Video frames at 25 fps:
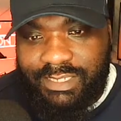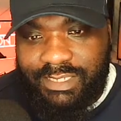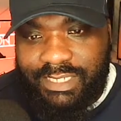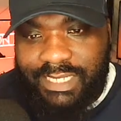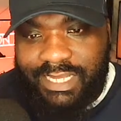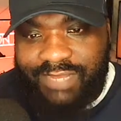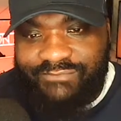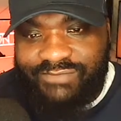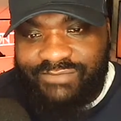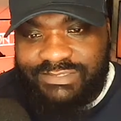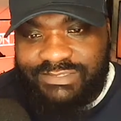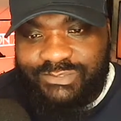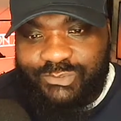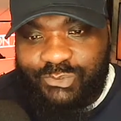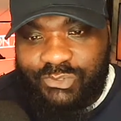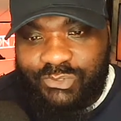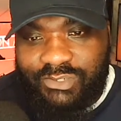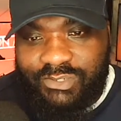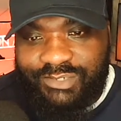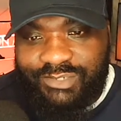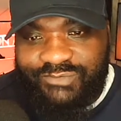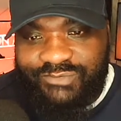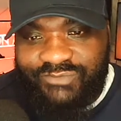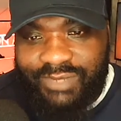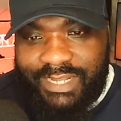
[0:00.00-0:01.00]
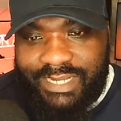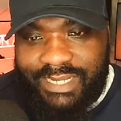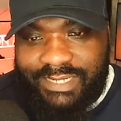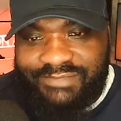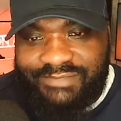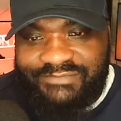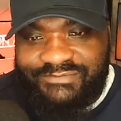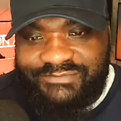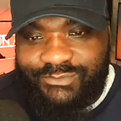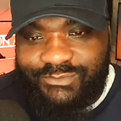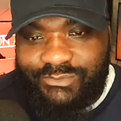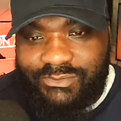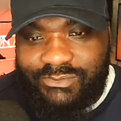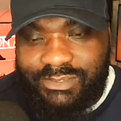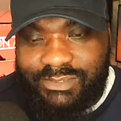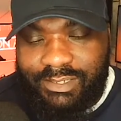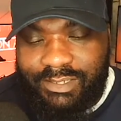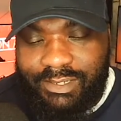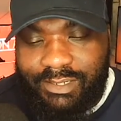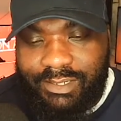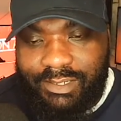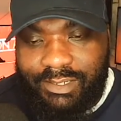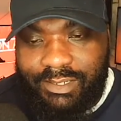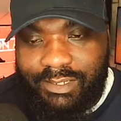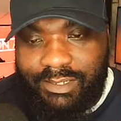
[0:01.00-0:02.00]
Have I still got the rare nephew?
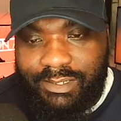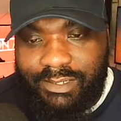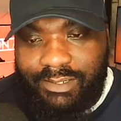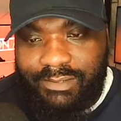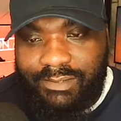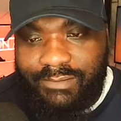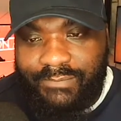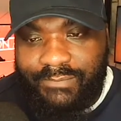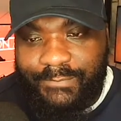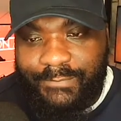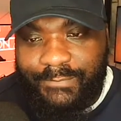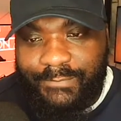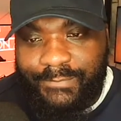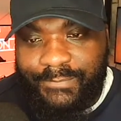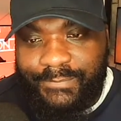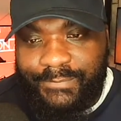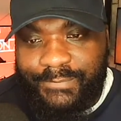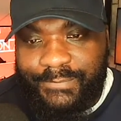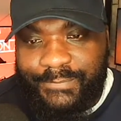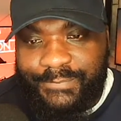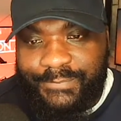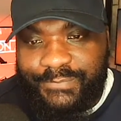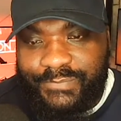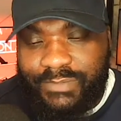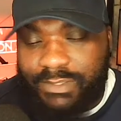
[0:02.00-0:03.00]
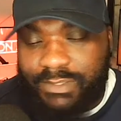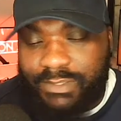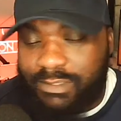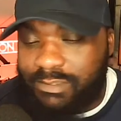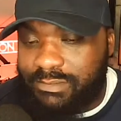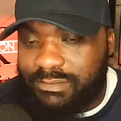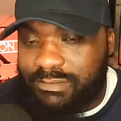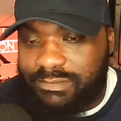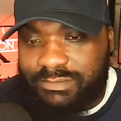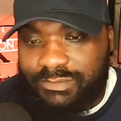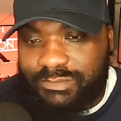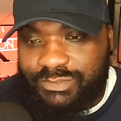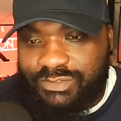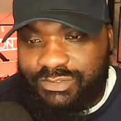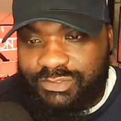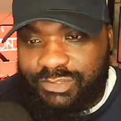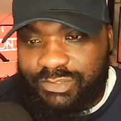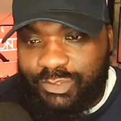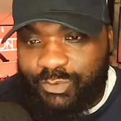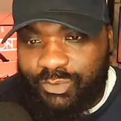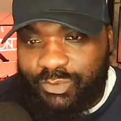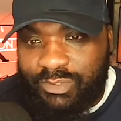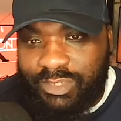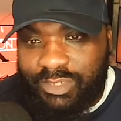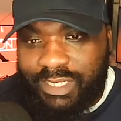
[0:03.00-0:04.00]
No. Do you know
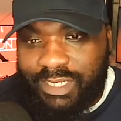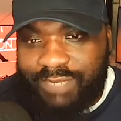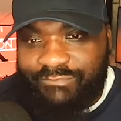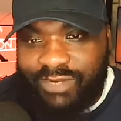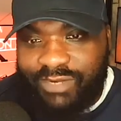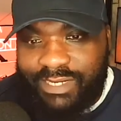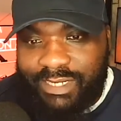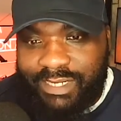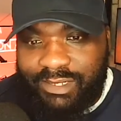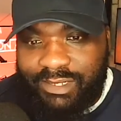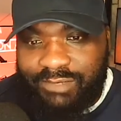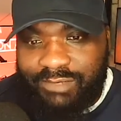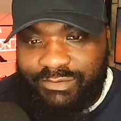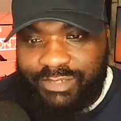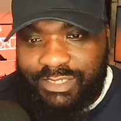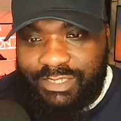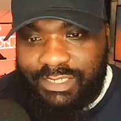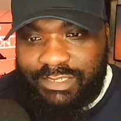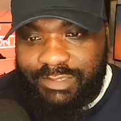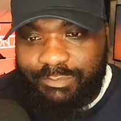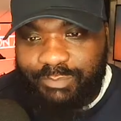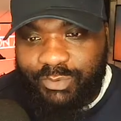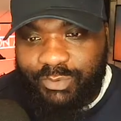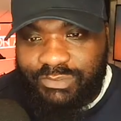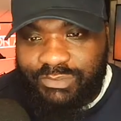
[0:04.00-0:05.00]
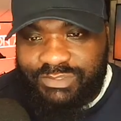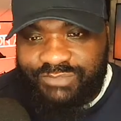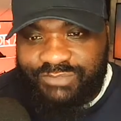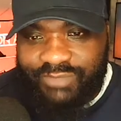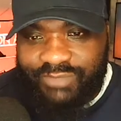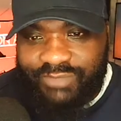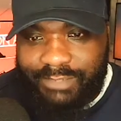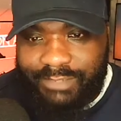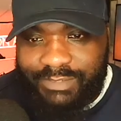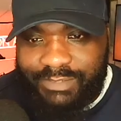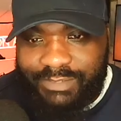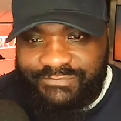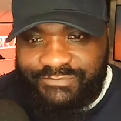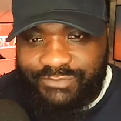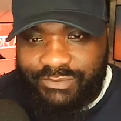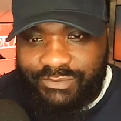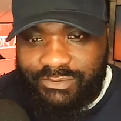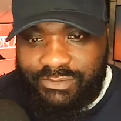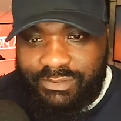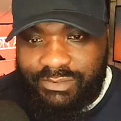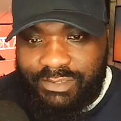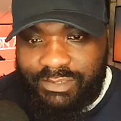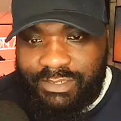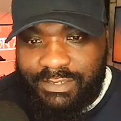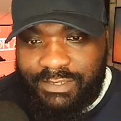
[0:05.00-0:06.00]
what? I ran out of bottles of rare
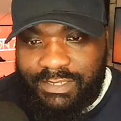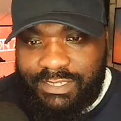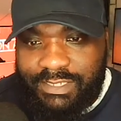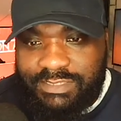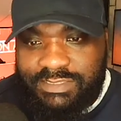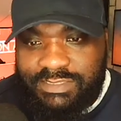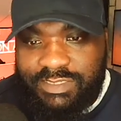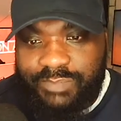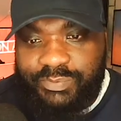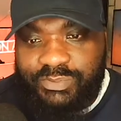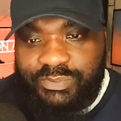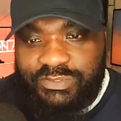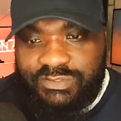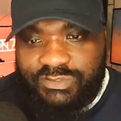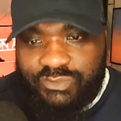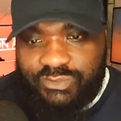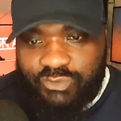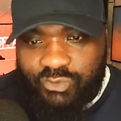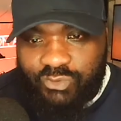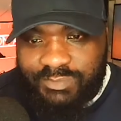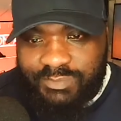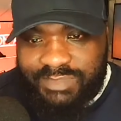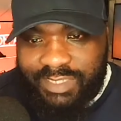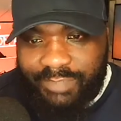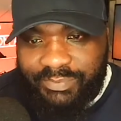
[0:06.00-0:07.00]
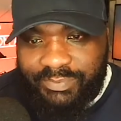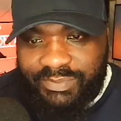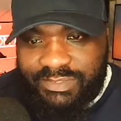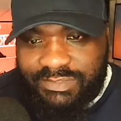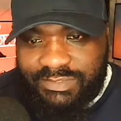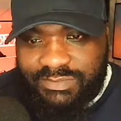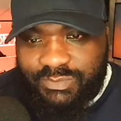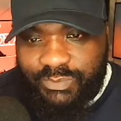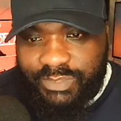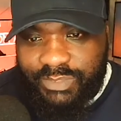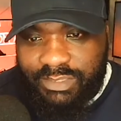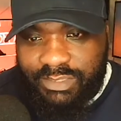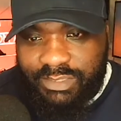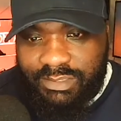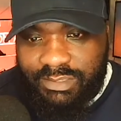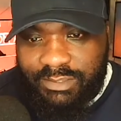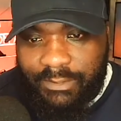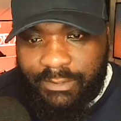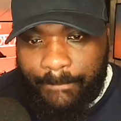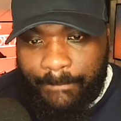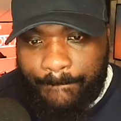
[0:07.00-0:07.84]
nephew. Chip and Storms happened this week.